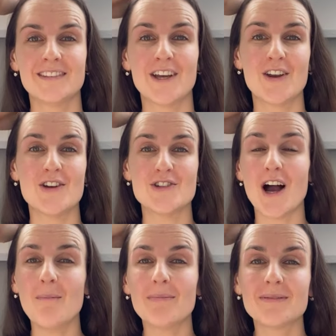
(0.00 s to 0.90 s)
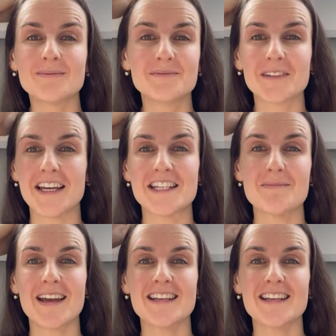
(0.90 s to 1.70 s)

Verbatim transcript: They're going to jump into my